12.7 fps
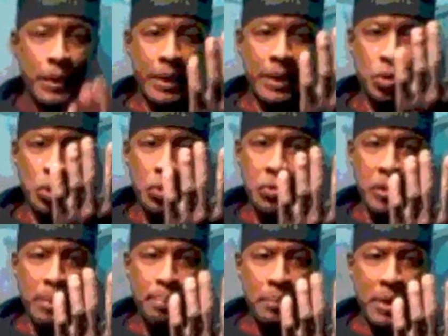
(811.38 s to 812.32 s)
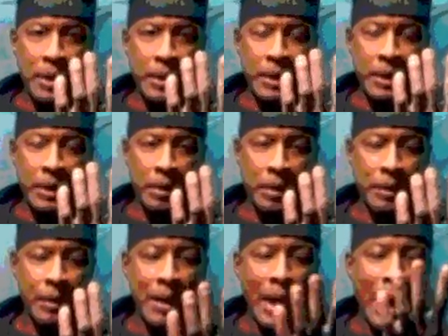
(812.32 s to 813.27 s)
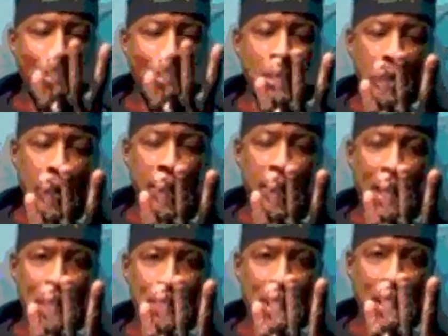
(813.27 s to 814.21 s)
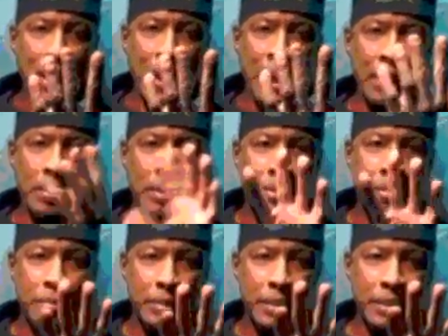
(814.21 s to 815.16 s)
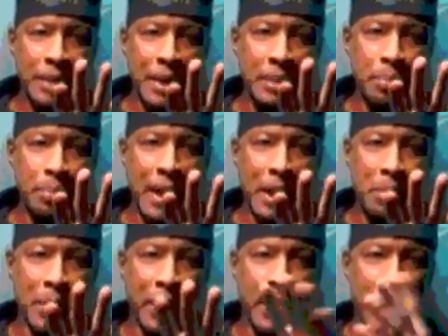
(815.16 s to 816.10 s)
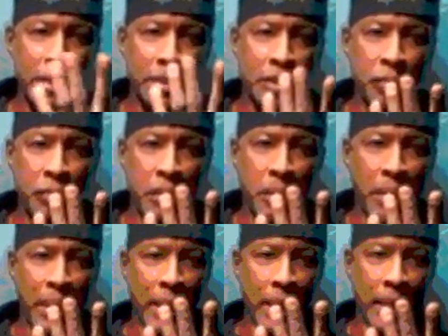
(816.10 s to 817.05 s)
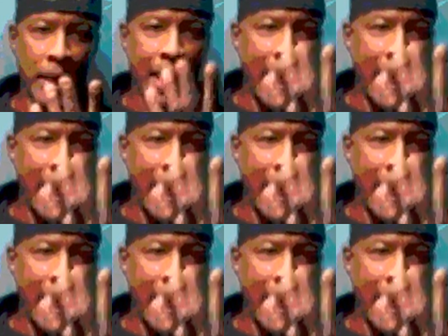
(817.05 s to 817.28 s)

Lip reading: Here's your grip right here. I'm looking at my hand. That's the back of my hand, is the front of my hand.